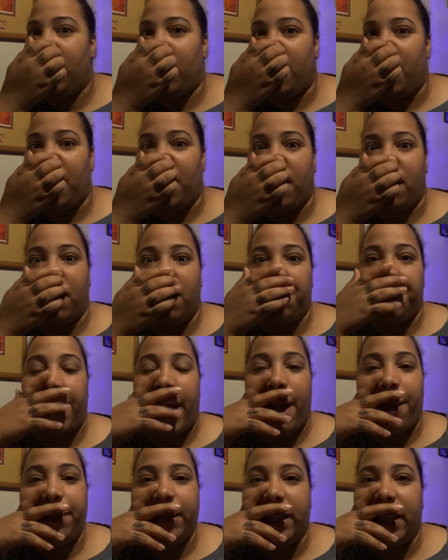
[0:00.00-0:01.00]
in
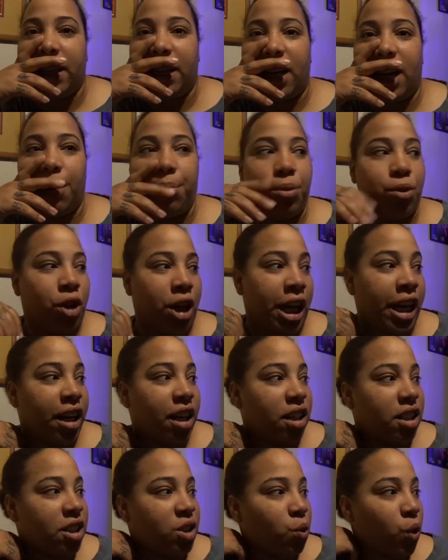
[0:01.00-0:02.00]
probably a couple
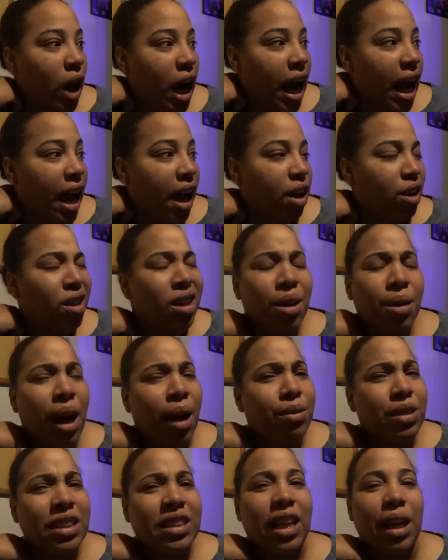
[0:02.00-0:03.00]
years where I
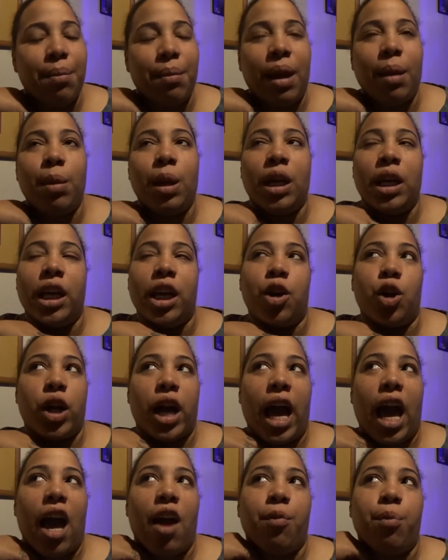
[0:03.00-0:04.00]
would say maybe a year and a
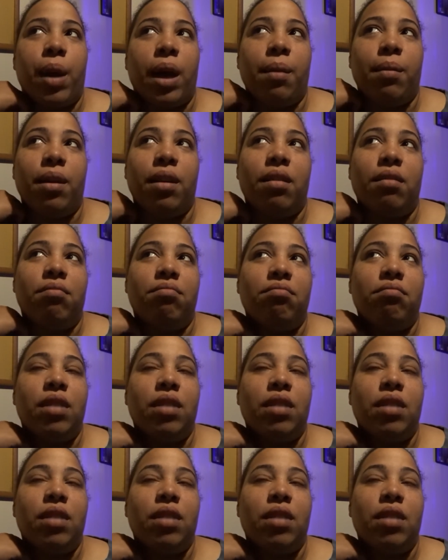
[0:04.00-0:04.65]
half, maybe,